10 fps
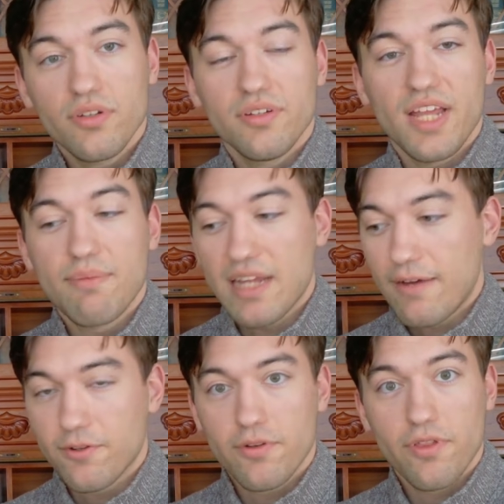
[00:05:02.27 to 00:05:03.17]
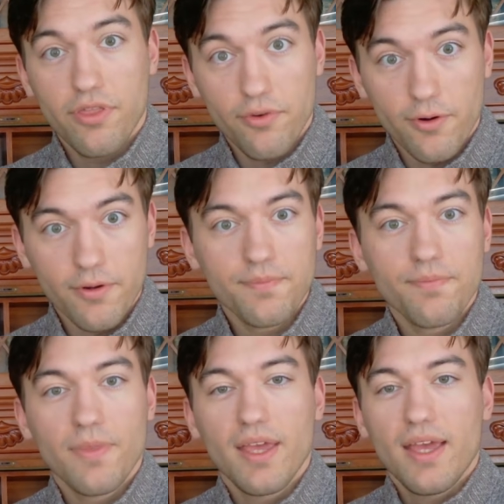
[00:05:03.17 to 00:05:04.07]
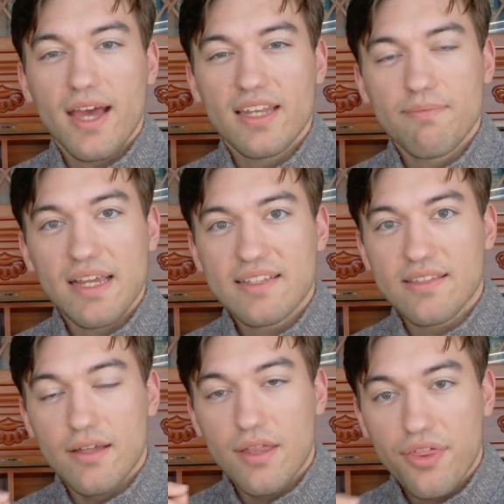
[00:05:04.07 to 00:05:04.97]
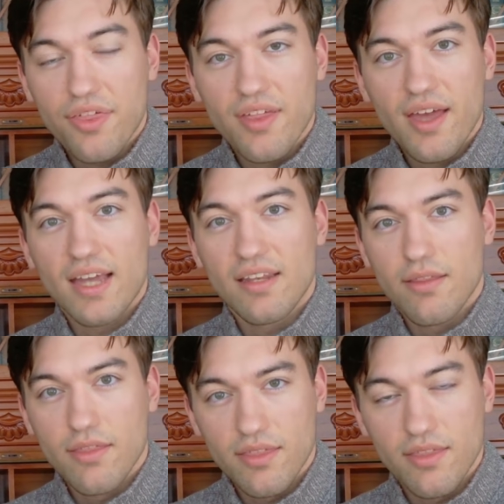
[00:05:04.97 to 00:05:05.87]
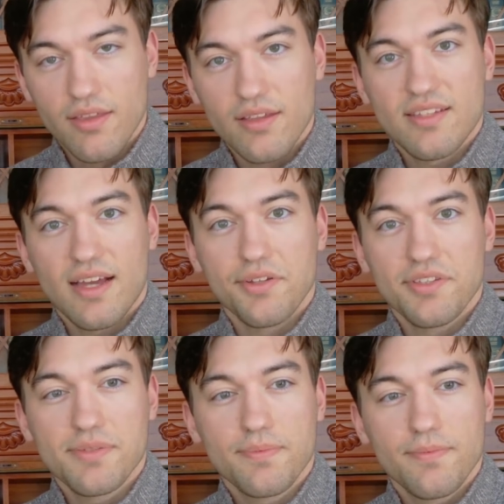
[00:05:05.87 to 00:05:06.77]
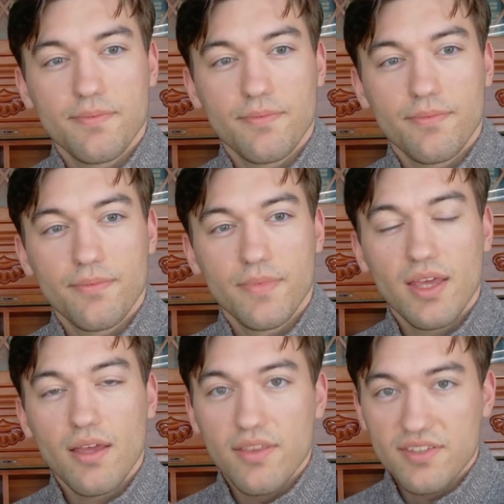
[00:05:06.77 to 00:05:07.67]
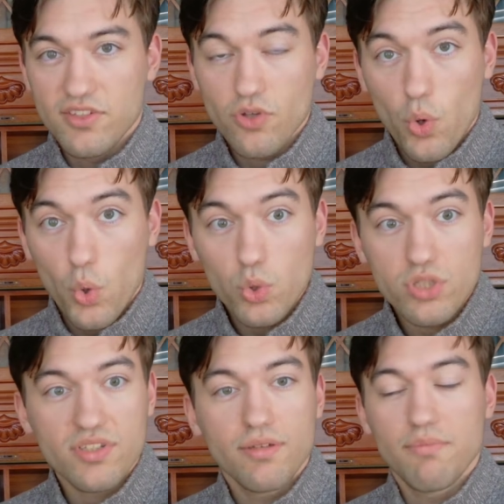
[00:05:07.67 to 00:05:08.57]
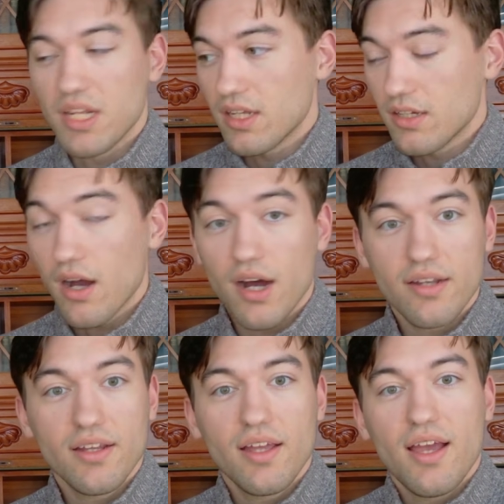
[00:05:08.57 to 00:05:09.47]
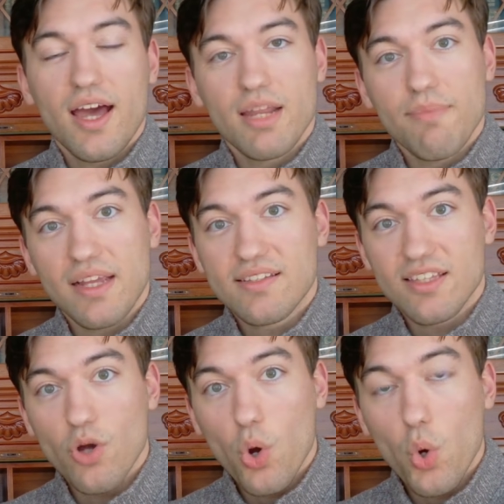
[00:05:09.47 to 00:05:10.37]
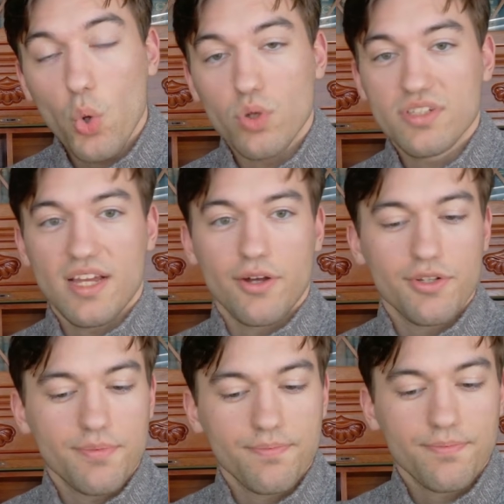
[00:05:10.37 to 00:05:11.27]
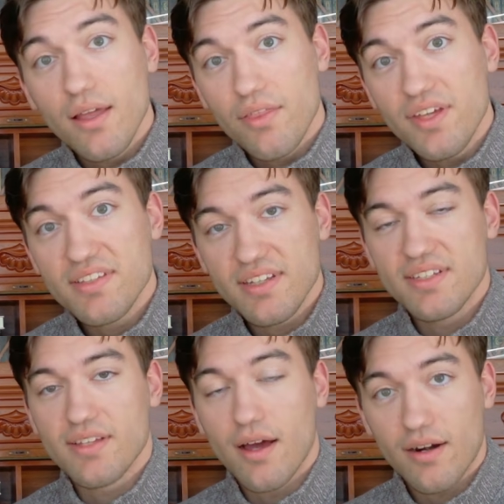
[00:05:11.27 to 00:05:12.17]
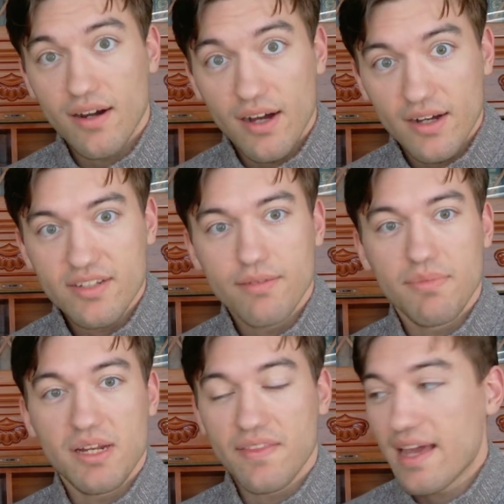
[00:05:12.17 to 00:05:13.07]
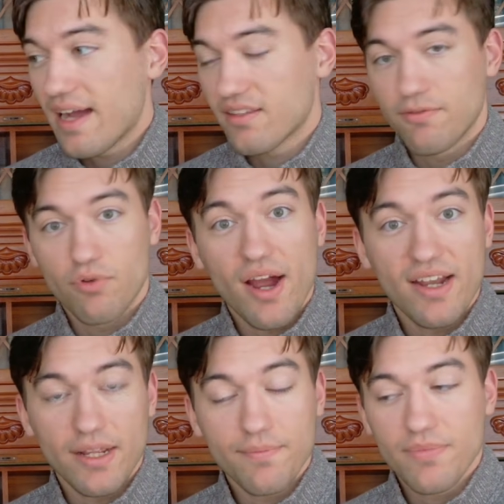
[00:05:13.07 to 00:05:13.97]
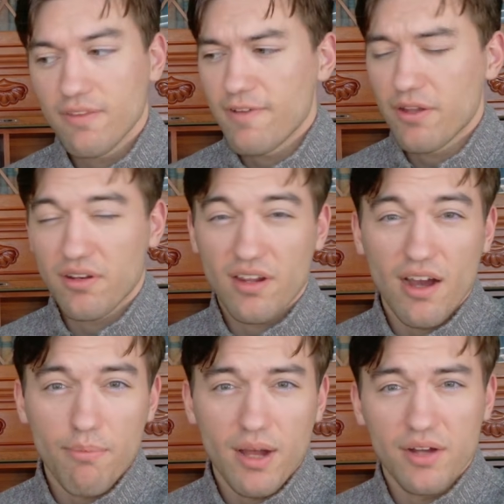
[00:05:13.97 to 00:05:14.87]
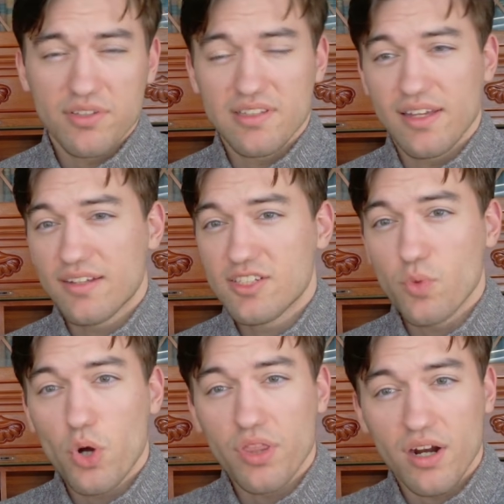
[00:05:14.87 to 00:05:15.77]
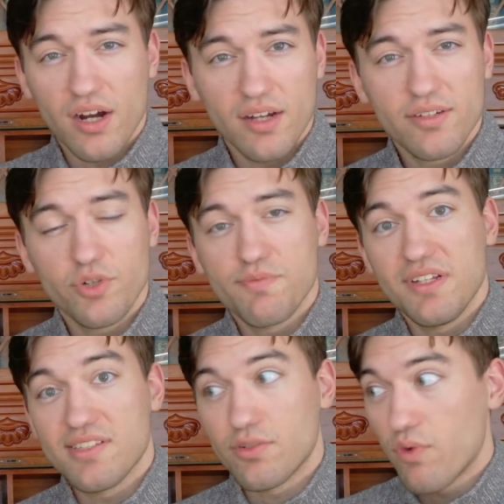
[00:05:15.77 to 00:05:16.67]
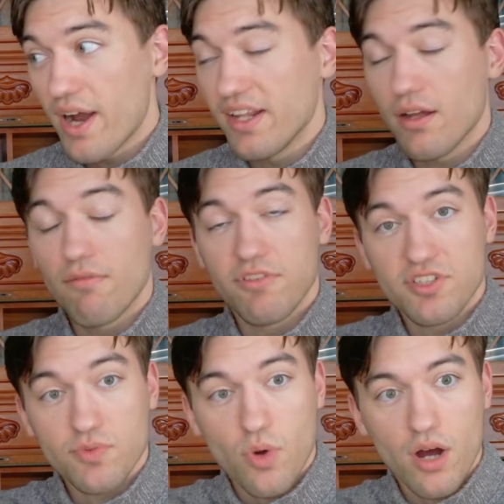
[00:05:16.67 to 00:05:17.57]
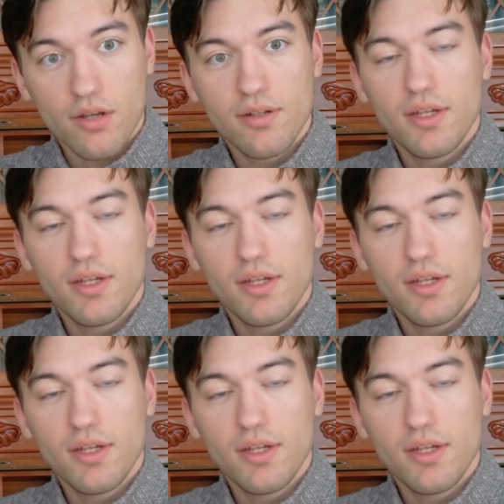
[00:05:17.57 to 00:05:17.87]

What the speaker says: named after the thorn, and it makes the th and th sounds. This is os, meaning God, and it makes the O sound. This is rad, meaning the act of riding, found in compounds like swanrad, which means the riding of the swan.